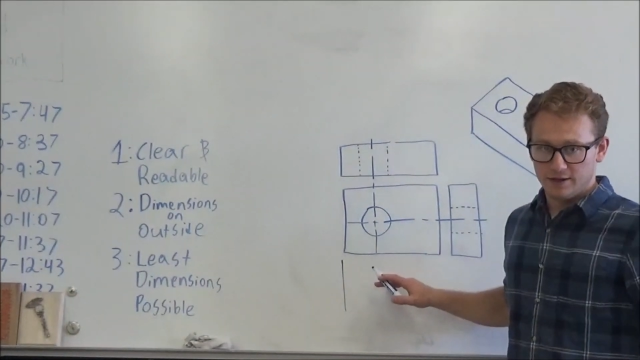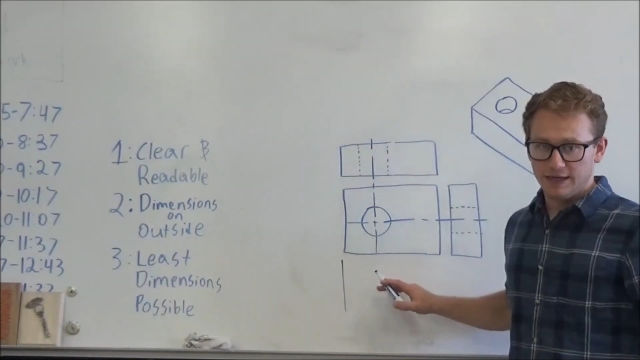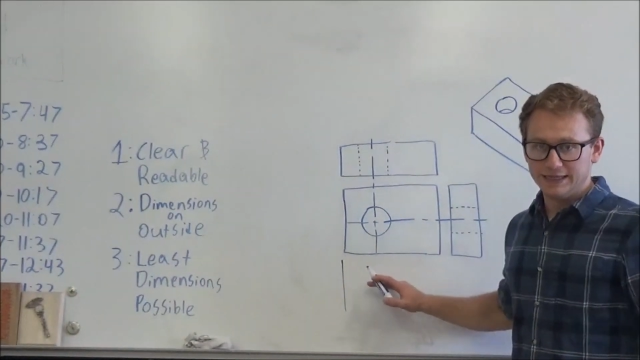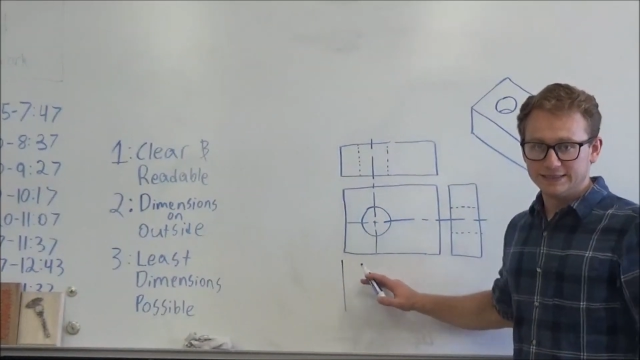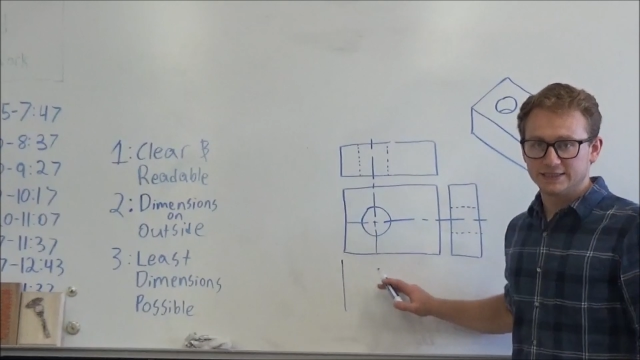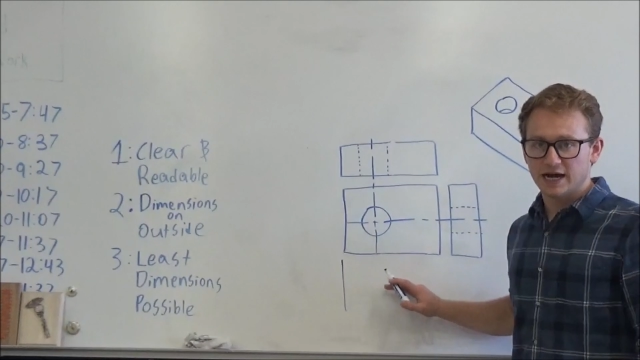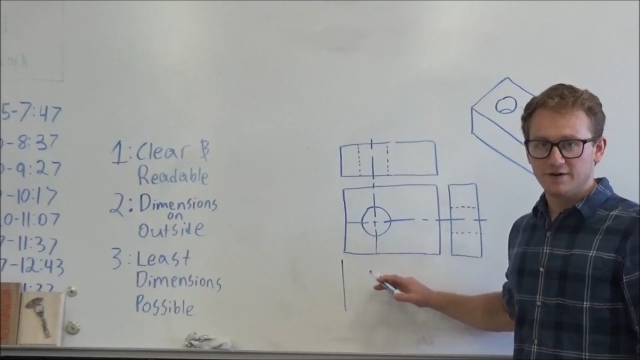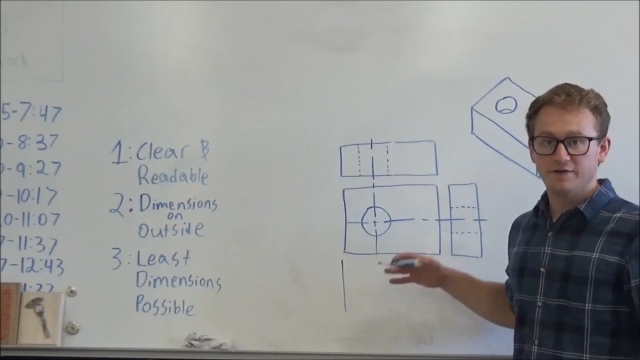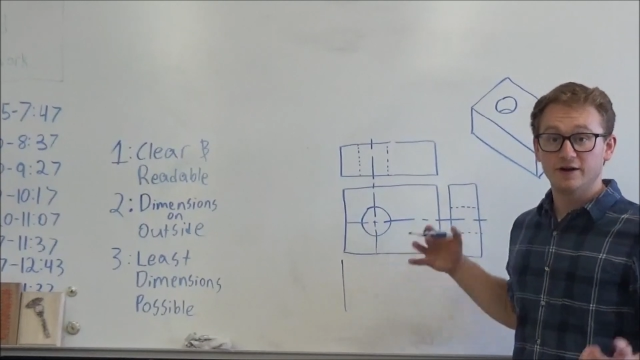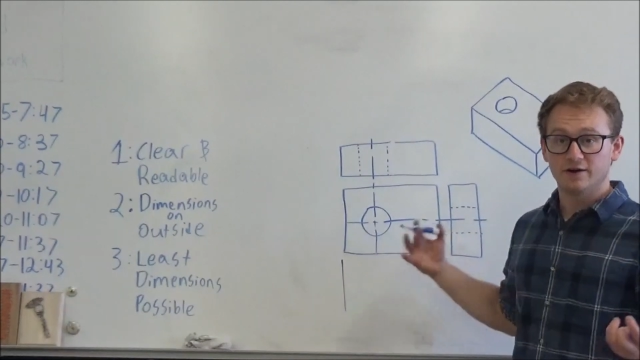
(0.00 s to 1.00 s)
inside
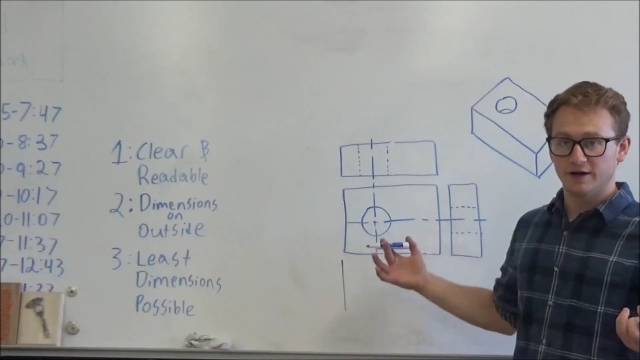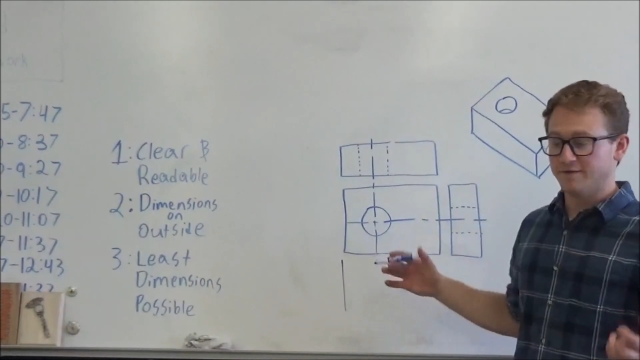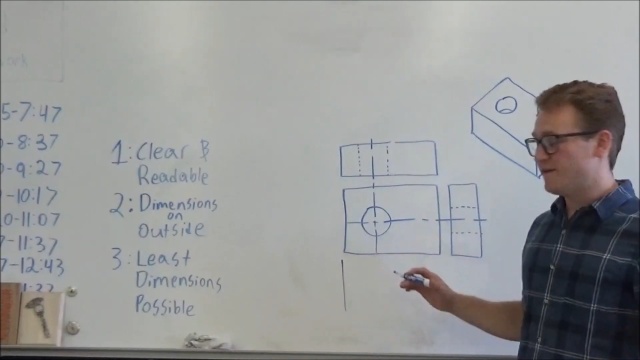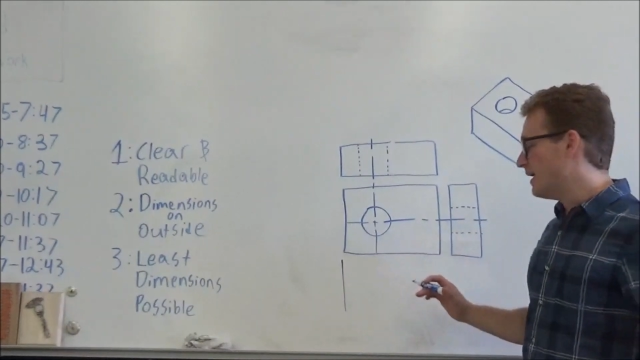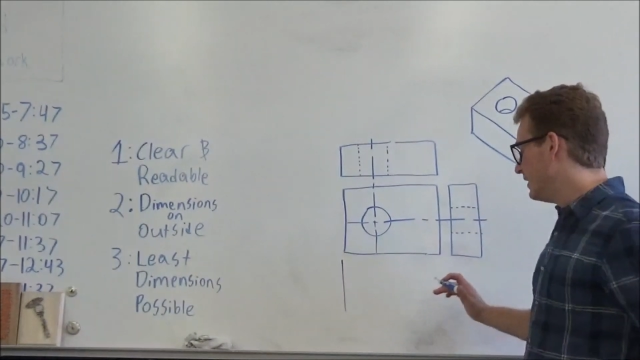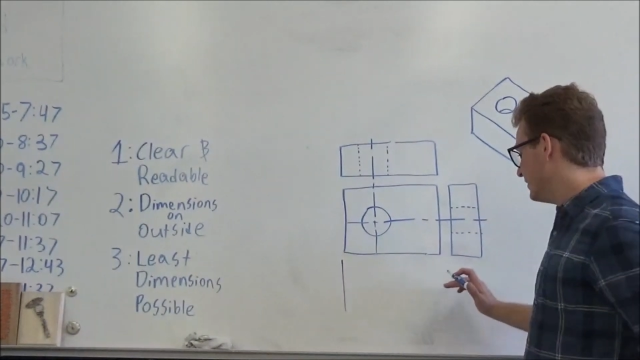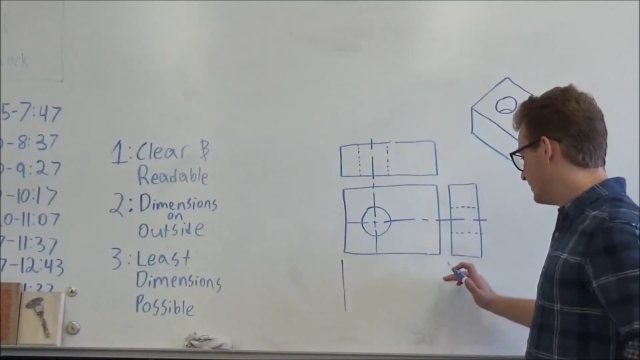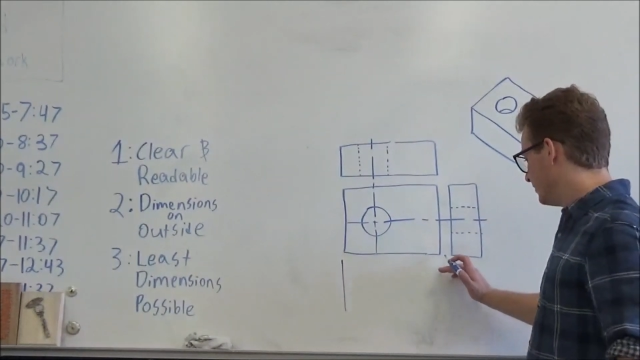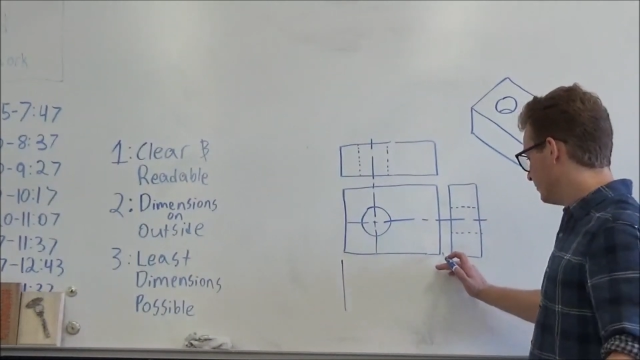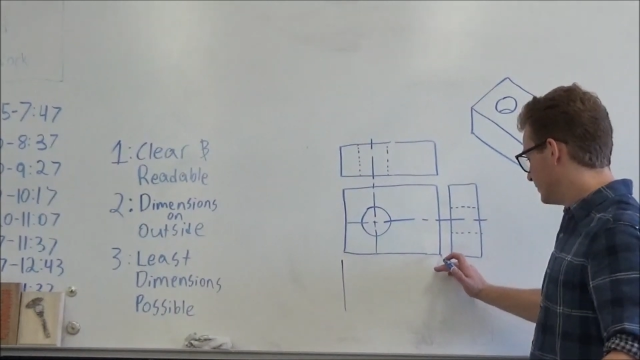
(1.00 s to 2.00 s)
of here if I need
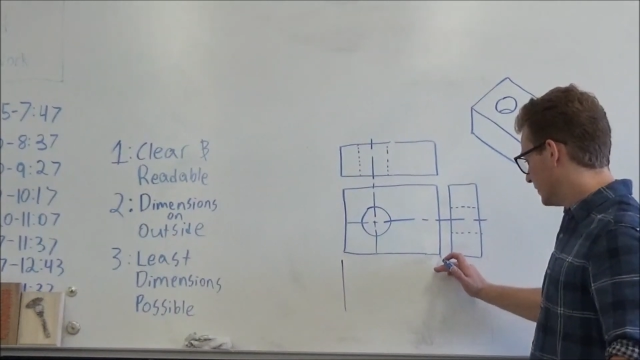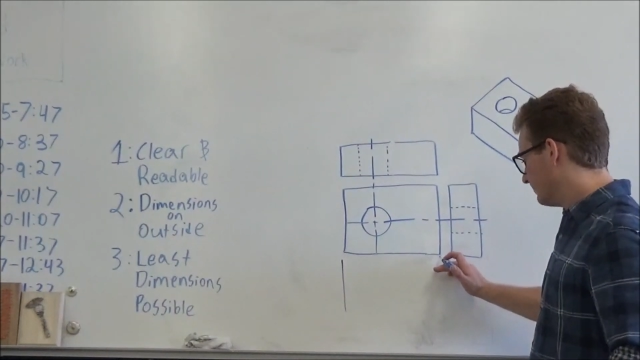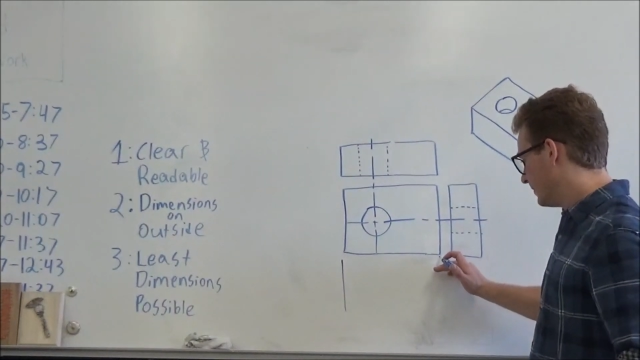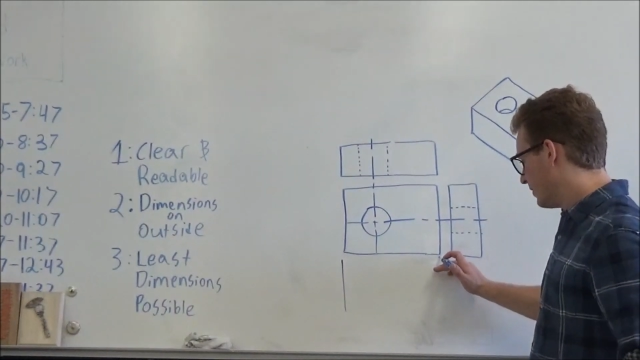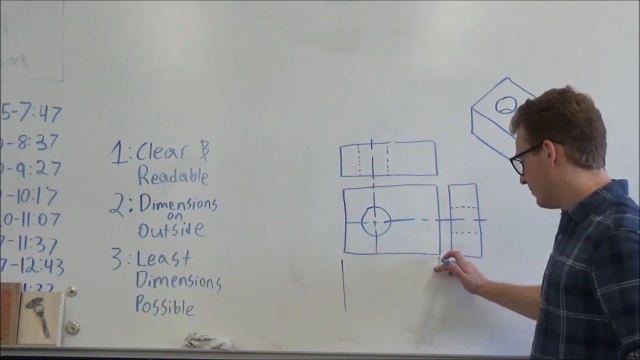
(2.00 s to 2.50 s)
to. So I'm going to go